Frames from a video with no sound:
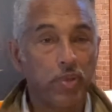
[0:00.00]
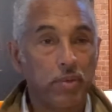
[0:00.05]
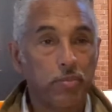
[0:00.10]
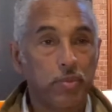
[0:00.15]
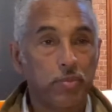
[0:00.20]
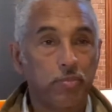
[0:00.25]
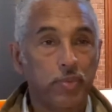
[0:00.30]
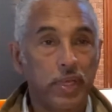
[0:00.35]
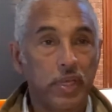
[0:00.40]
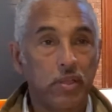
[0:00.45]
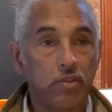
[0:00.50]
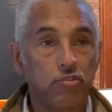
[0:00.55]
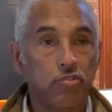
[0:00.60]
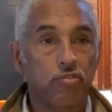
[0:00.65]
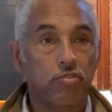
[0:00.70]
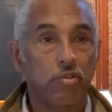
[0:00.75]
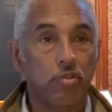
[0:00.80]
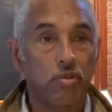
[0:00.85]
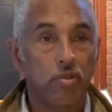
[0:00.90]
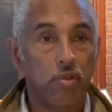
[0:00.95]
At Pebble
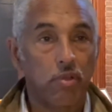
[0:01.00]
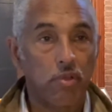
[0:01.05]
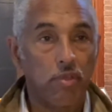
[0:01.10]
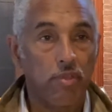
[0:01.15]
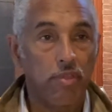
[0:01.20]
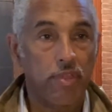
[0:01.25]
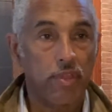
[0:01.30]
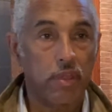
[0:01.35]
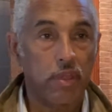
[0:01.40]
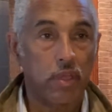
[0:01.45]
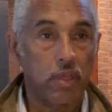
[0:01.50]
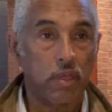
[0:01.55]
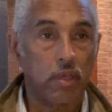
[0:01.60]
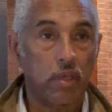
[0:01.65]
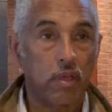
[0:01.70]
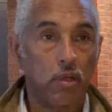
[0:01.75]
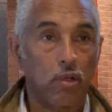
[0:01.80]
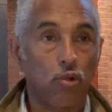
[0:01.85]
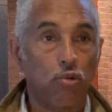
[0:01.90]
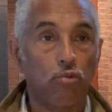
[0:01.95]
Beach,
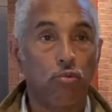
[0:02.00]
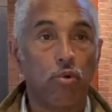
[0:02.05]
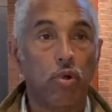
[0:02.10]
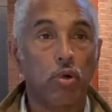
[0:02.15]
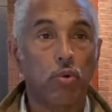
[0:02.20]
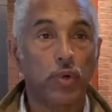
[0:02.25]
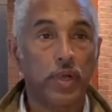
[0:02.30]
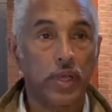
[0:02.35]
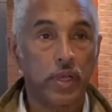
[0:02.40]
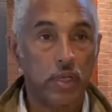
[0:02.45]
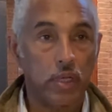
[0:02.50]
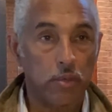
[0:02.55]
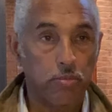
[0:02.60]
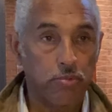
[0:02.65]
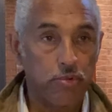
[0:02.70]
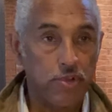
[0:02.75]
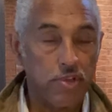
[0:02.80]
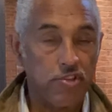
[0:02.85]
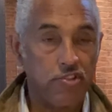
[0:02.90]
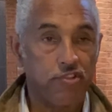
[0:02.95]
the growing
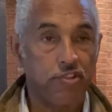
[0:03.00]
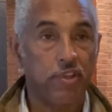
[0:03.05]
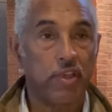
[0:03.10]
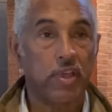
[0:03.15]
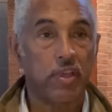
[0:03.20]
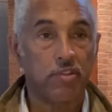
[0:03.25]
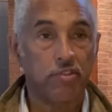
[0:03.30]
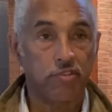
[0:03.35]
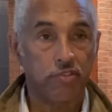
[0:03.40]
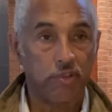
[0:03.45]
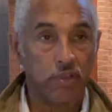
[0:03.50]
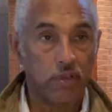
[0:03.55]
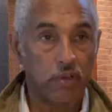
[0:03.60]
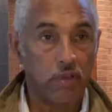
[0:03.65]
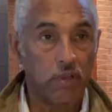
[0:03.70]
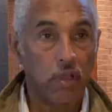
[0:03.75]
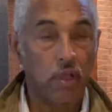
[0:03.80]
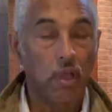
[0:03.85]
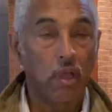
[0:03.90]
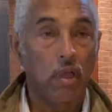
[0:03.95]

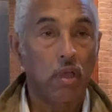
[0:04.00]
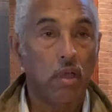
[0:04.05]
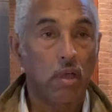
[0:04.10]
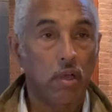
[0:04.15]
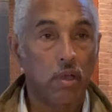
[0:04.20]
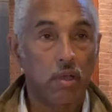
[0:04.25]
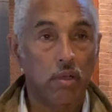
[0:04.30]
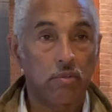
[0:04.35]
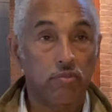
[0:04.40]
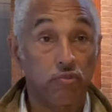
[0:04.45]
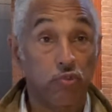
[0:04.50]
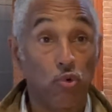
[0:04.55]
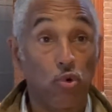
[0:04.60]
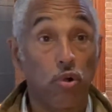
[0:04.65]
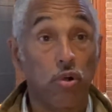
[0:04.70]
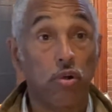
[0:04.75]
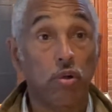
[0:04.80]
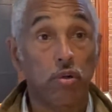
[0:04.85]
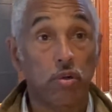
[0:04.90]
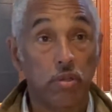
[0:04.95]
appreciation
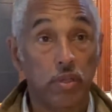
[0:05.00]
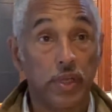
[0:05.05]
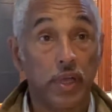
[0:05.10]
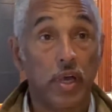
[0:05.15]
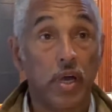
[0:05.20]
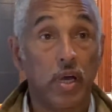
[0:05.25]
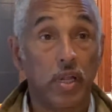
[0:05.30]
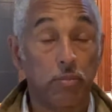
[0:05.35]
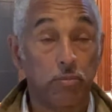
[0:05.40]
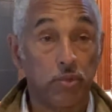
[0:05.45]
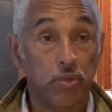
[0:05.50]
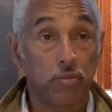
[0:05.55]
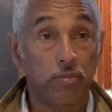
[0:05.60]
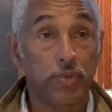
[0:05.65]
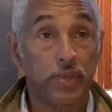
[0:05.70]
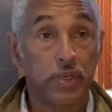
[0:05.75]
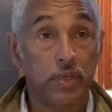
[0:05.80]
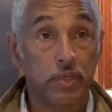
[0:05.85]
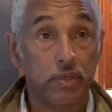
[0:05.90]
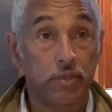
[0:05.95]
for early
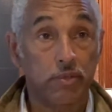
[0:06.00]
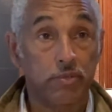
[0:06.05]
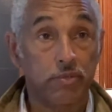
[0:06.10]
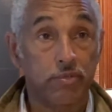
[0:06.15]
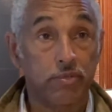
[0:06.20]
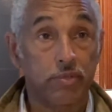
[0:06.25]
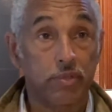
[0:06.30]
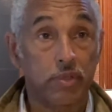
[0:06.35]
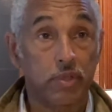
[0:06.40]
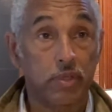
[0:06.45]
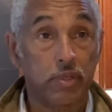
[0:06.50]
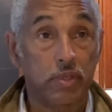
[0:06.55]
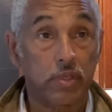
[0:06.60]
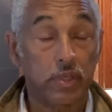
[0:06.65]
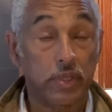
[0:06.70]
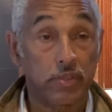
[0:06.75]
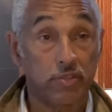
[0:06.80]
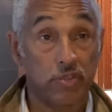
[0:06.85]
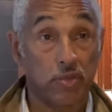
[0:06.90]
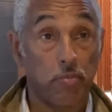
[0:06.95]
automobiles
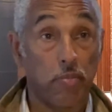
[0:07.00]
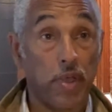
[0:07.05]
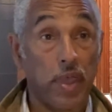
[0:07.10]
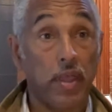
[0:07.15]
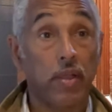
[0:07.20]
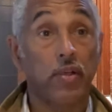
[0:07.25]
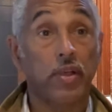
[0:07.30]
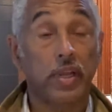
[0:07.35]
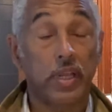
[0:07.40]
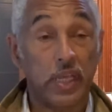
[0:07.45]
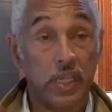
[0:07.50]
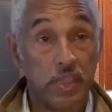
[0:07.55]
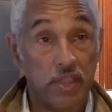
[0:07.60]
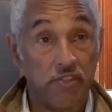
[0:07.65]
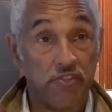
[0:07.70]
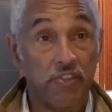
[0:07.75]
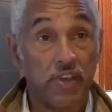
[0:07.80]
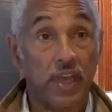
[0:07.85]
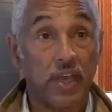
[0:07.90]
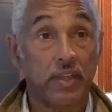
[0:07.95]
is apparent
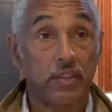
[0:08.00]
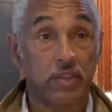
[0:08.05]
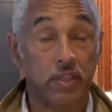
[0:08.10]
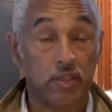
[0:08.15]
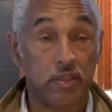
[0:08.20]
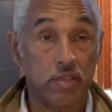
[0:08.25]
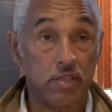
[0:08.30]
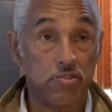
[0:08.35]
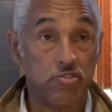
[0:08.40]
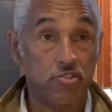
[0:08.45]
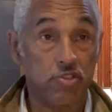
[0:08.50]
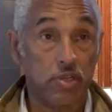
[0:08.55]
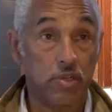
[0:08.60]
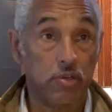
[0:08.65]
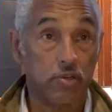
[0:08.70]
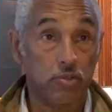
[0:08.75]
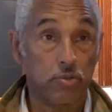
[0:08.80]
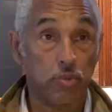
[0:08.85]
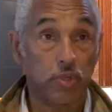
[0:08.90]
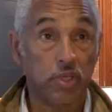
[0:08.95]
in the fact that this
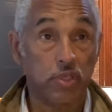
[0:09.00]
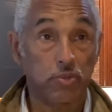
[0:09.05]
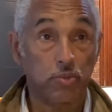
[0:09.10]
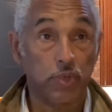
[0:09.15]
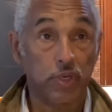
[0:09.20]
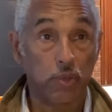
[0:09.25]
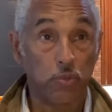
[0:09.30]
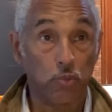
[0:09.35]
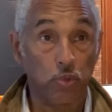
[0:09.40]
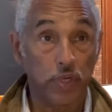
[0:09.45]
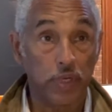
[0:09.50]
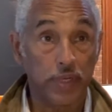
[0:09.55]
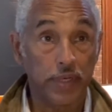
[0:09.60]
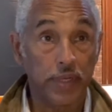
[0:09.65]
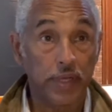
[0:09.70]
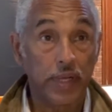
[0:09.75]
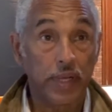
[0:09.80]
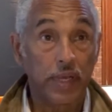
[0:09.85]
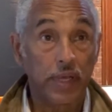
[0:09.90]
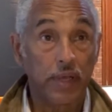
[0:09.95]
year in
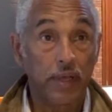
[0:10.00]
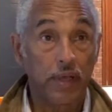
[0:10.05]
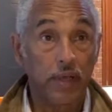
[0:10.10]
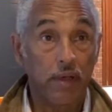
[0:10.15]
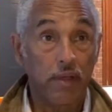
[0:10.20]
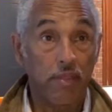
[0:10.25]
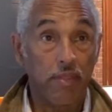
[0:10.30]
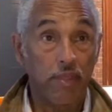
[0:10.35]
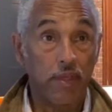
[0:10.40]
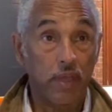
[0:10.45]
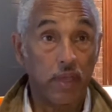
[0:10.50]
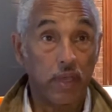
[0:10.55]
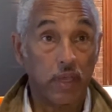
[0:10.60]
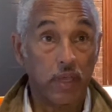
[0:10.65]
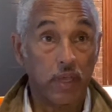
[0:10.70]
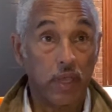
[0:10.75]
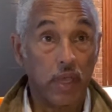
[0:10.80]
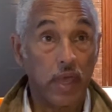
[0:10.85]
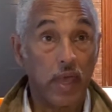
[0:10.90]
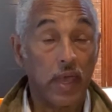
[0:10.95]
2021,
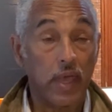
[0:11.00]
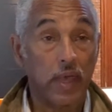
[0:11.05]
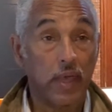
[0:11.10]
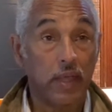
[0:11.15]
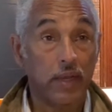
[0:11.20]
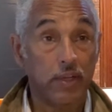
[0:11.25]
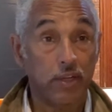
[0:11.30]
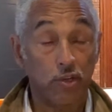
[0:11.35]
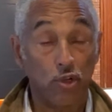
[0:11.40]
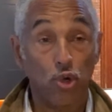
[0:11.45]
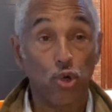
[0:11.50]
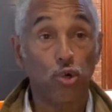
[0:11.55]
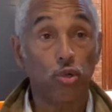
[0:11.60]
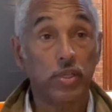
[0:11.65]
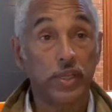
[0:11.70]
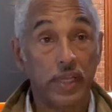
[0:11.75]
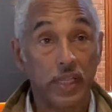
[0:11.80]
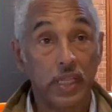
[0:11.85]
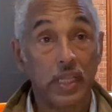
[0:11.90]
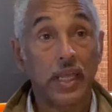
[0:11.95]
they had an
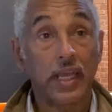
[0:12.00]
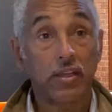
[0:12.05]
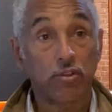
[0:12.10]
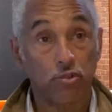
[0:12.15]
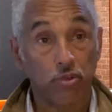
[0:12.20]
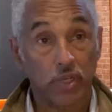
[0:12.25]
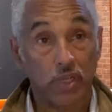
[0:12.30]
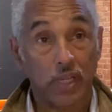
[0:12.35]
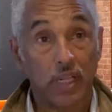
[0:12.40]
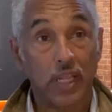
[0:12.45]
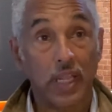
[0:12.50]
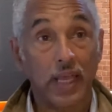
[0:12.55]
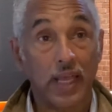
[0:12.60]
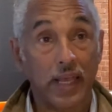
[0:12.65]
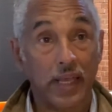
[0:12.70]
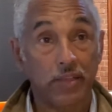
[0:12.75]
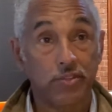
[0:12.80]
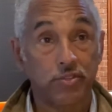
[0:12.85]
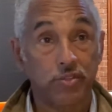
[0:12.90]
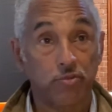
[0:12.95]
early electric
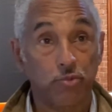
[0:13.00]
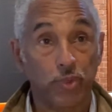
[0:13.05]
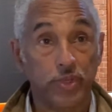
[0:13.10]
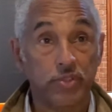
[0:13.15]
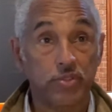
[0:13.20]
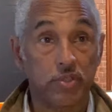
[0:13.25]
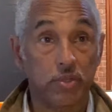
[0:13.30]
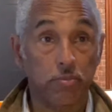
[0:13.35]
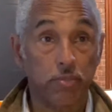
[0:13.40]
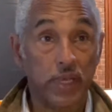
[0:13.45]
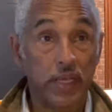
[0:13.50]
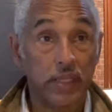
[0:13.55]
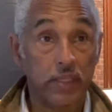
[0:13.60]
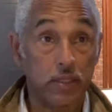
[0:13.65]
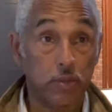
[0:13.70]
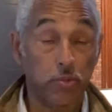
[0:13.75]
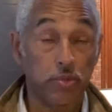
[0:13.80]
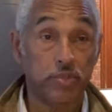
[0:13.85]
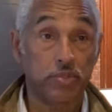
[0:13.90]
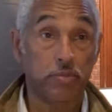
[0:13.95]
class, of which the
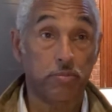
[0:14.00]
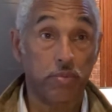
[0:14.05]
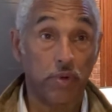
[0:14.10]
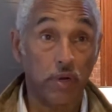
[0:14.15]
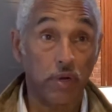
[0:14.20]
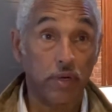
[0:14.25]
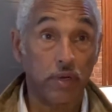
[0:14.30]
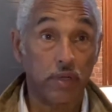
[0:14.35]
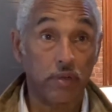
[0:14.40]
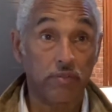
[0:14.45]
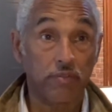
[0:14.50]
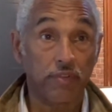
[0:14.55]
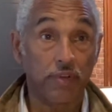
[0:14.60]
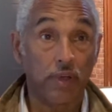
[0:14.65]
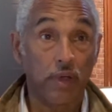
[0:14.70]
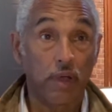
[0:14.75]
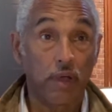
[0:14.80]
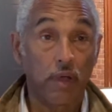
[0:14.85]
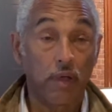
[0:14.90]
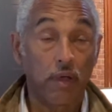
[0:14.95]
Bailey was a part of.